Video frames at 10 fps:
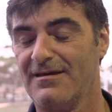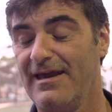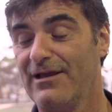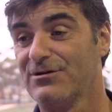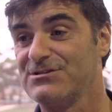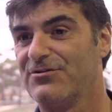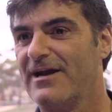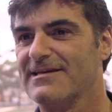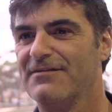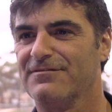Yeah, look, it's a
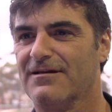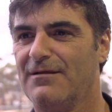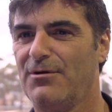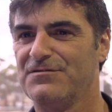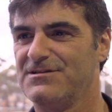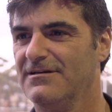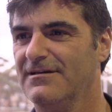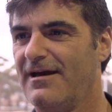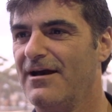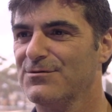great day for the club. Obviously,
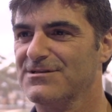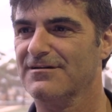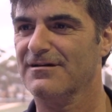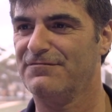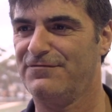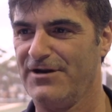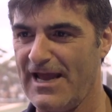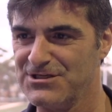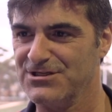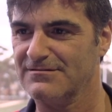Cale was a, a free
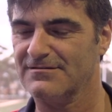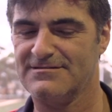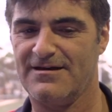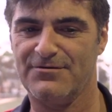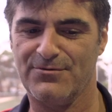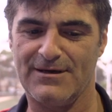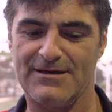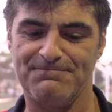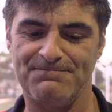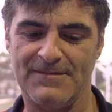agent, so
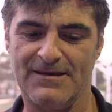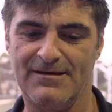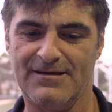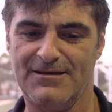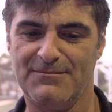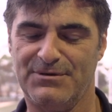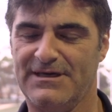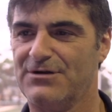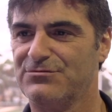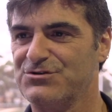um,
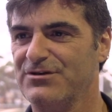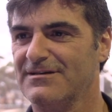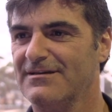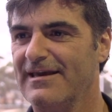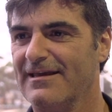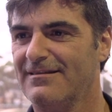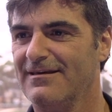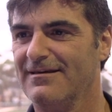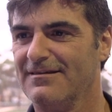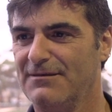being unrestricted, he had
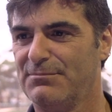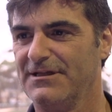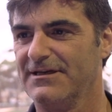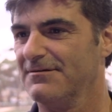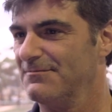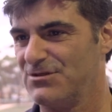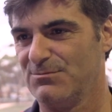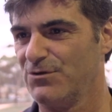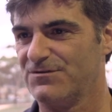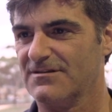the, the ability to, to
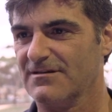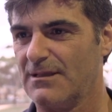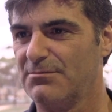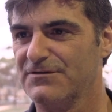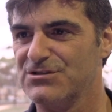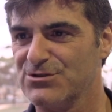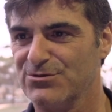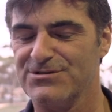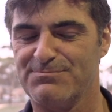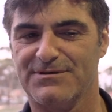move to the club of his choice.